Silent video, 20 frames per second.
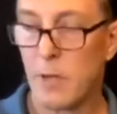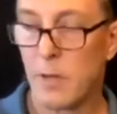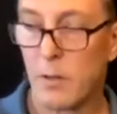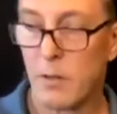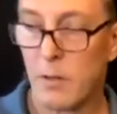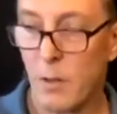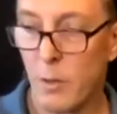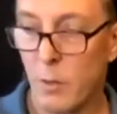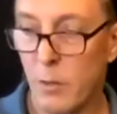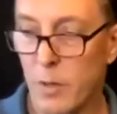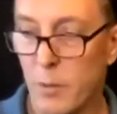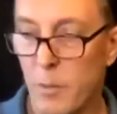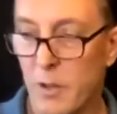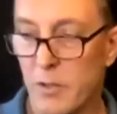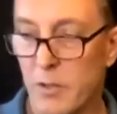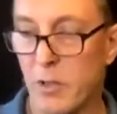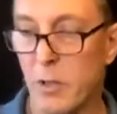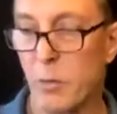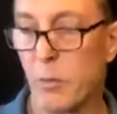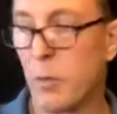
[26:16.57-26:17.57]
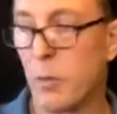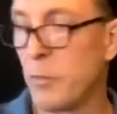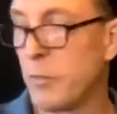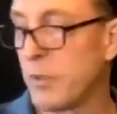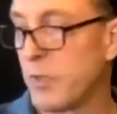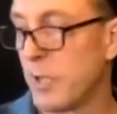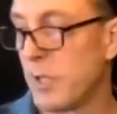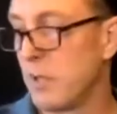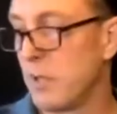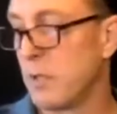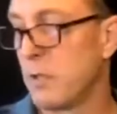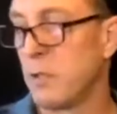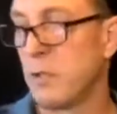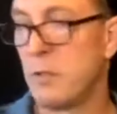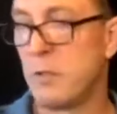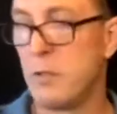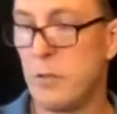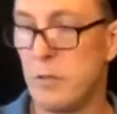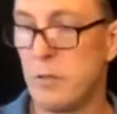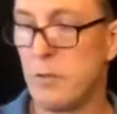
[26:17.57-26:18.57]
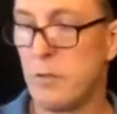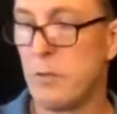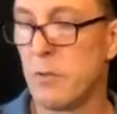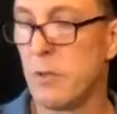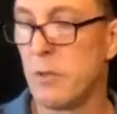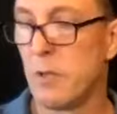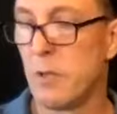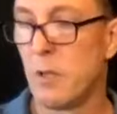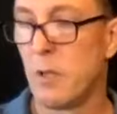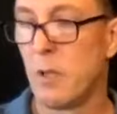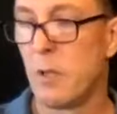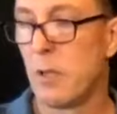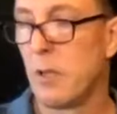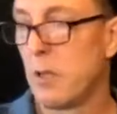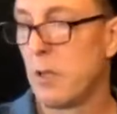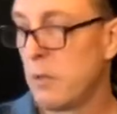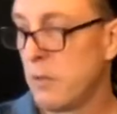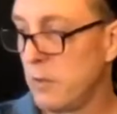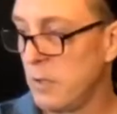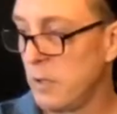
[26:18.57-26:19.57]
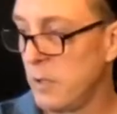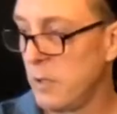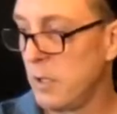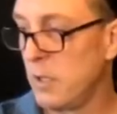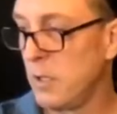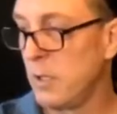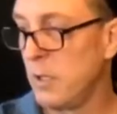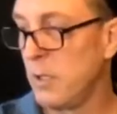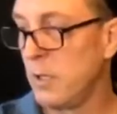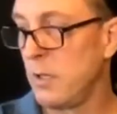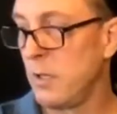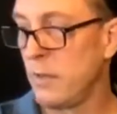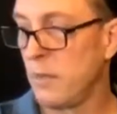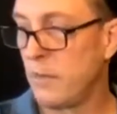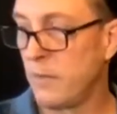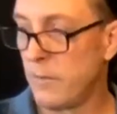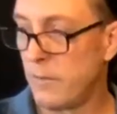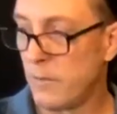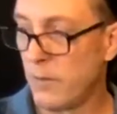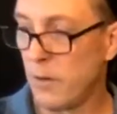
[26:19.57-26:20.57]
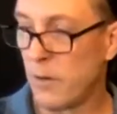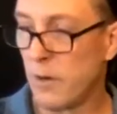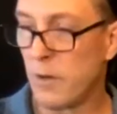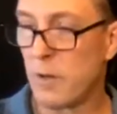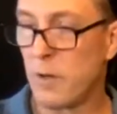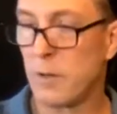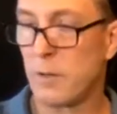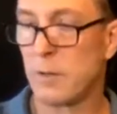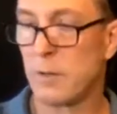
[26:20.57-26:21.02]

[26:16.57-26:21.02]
So with the metronome, one more time. 2, 3, 4.